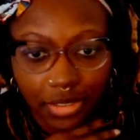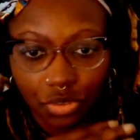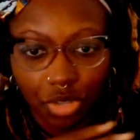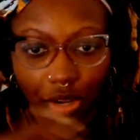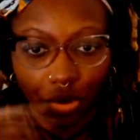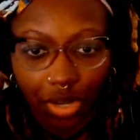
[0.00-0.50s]
you're
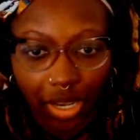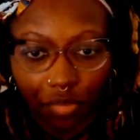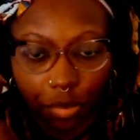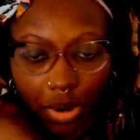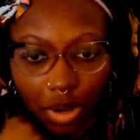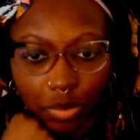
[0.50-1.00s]
not going to have
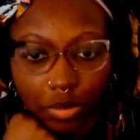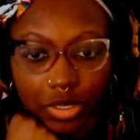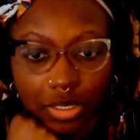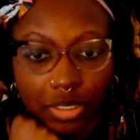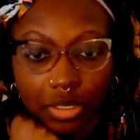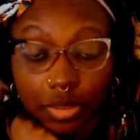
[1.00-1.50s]
a problem
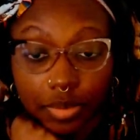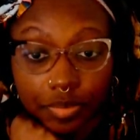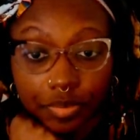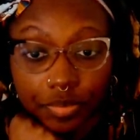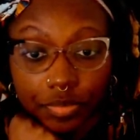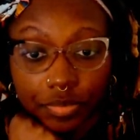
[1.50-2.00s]
with it.
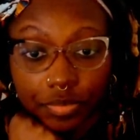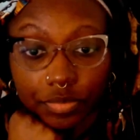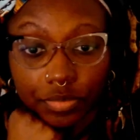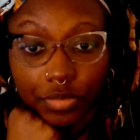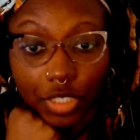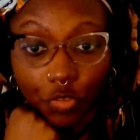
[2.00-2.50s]

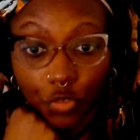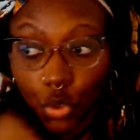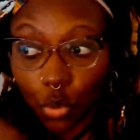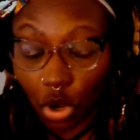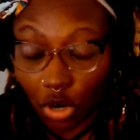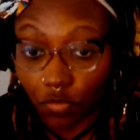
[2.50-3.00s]
If you
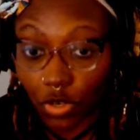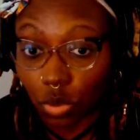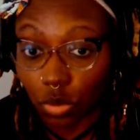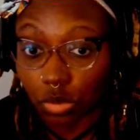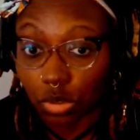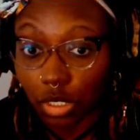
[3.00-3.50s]
want to
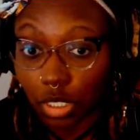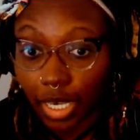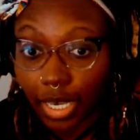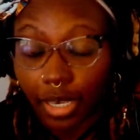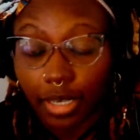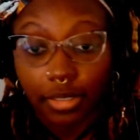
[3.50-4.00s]
vote,
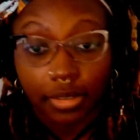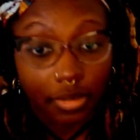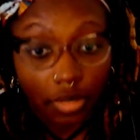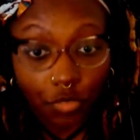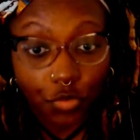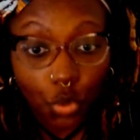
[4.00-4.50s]

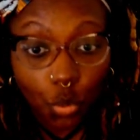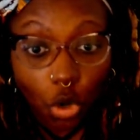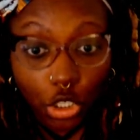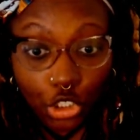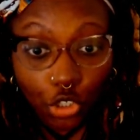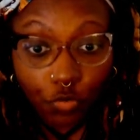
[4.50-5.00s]
if you
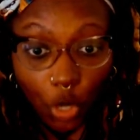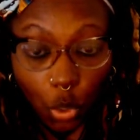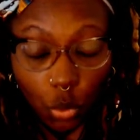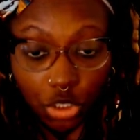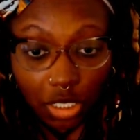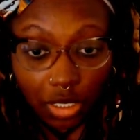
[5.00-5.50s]
want your
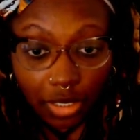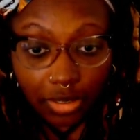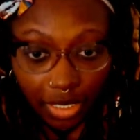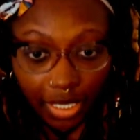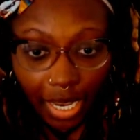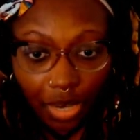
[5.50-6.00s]
vote
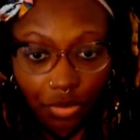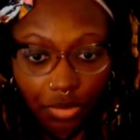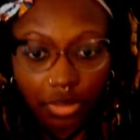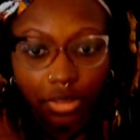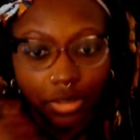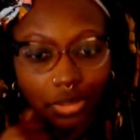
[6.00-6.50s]
to count,
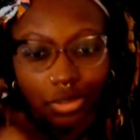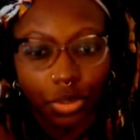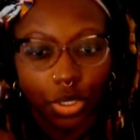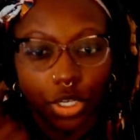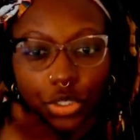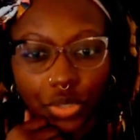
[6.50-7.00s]
you're
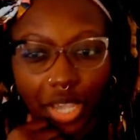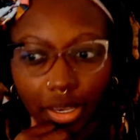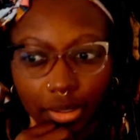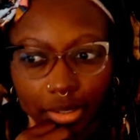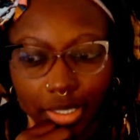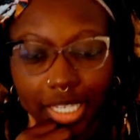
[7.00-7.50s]
going to do
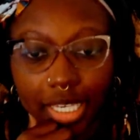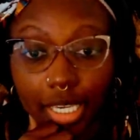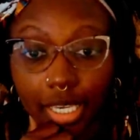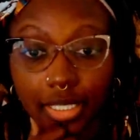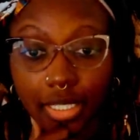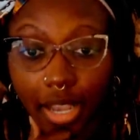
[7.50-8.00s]
that.
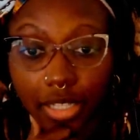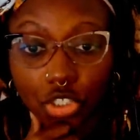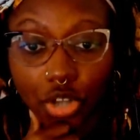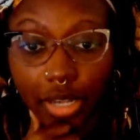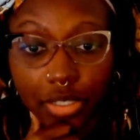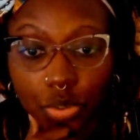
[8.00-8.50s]
He's not
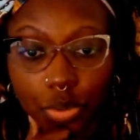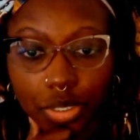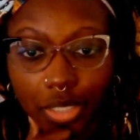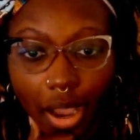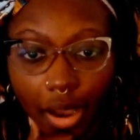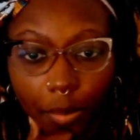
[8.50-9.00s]
trying to
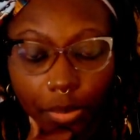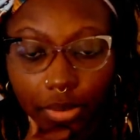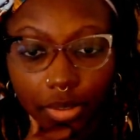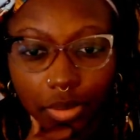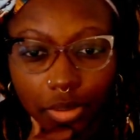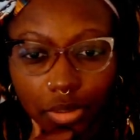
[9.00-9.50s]
stop.
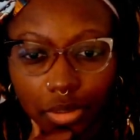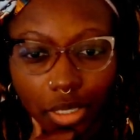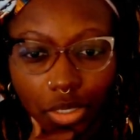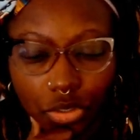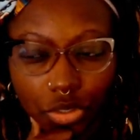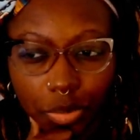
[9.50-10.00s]

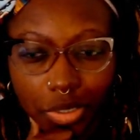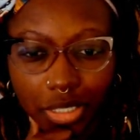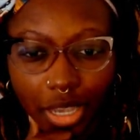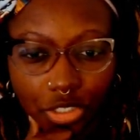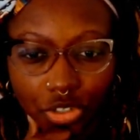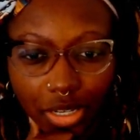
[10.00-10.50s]
Donald Trump is
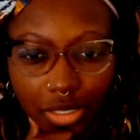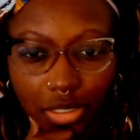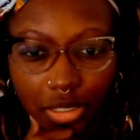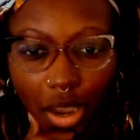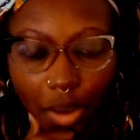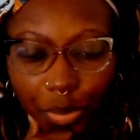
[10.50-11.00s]
not trying to
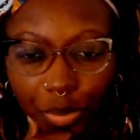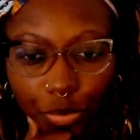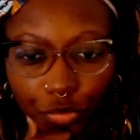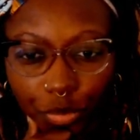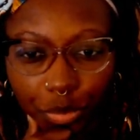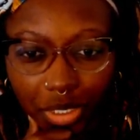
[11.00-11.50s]
stop people
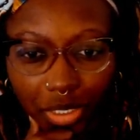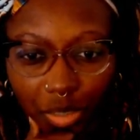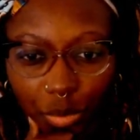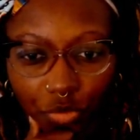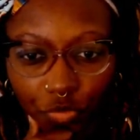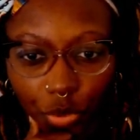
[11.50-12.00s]
from being
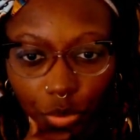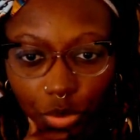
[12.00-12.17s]
able to vote.